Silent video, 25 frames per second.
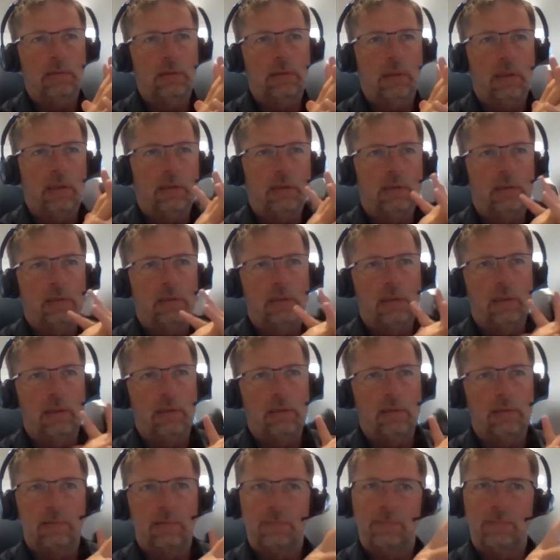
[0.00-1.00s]
It's
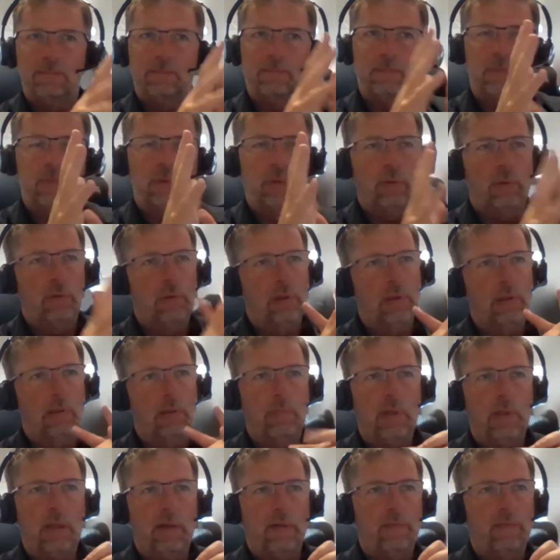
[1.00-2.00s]
still too
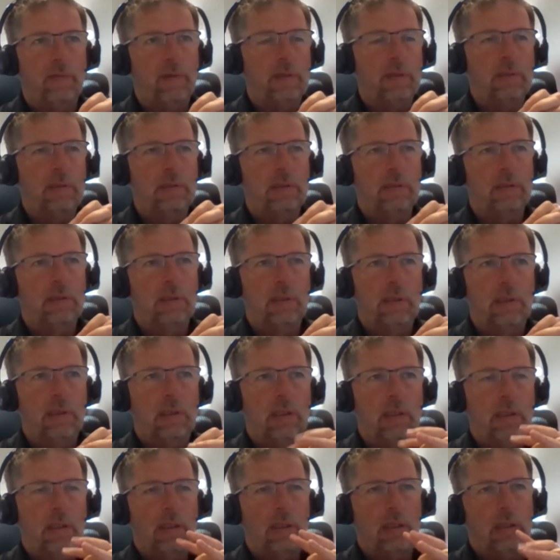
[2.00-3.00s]
little benefits.
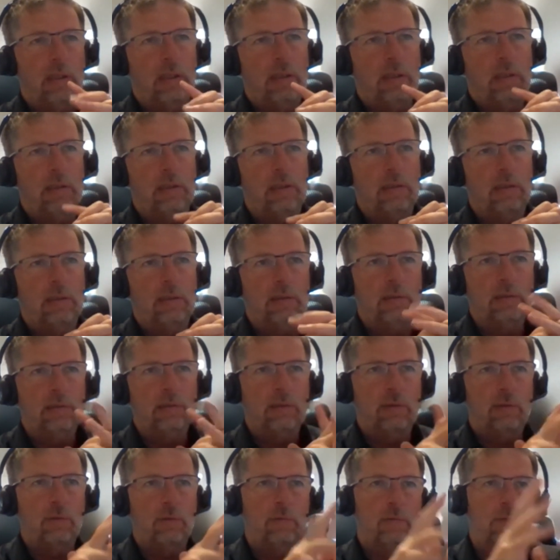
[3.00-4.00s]

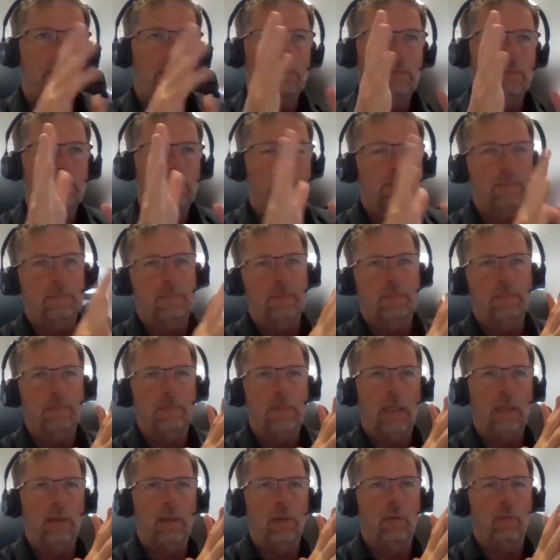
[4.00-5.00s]
So
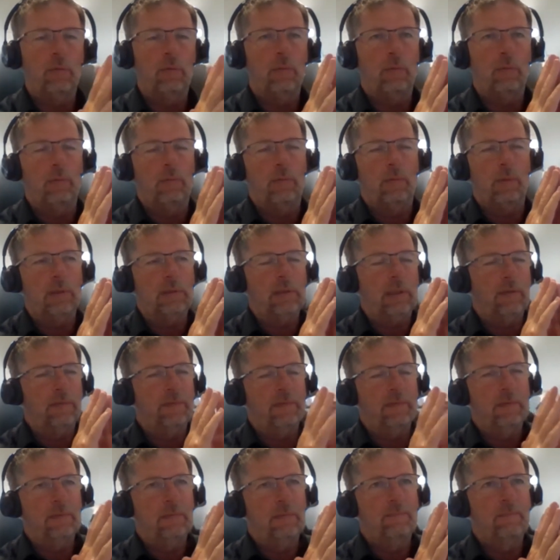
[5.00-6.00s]
I know what I
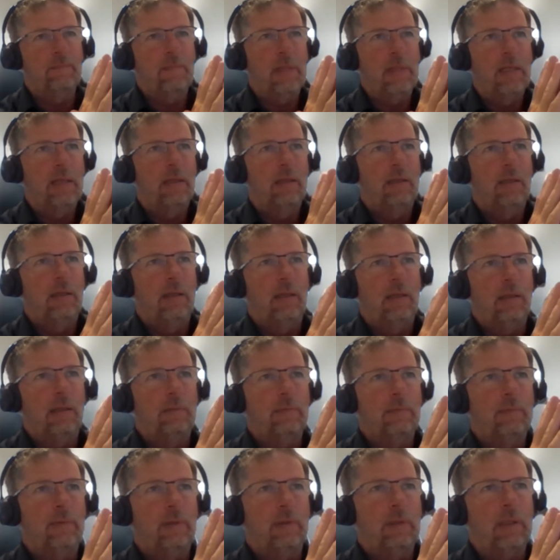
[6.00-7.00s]

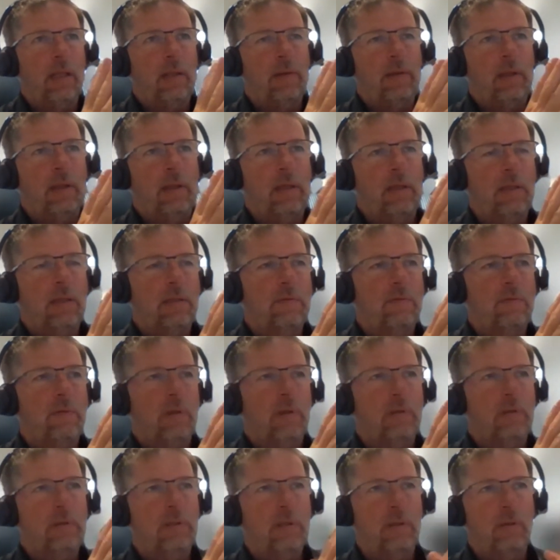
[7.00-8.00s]
think it's,
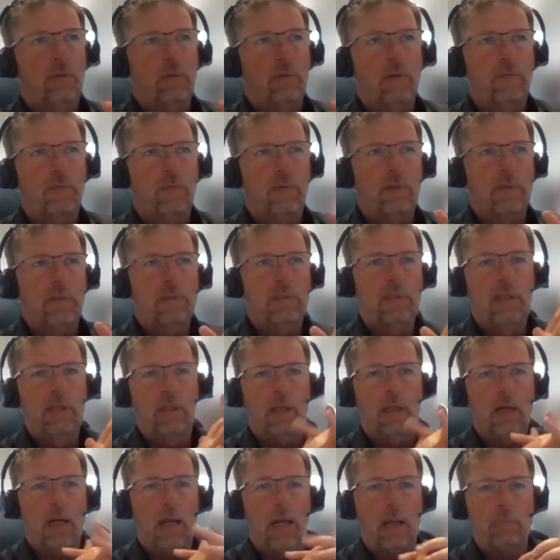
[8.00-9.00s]
we are still looking for this
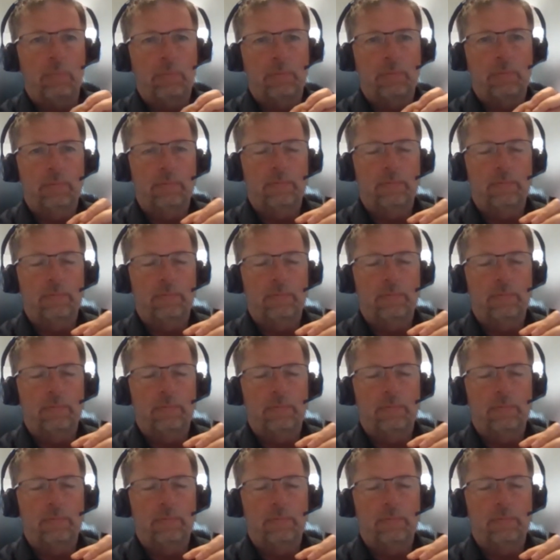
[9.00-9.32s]
killer app,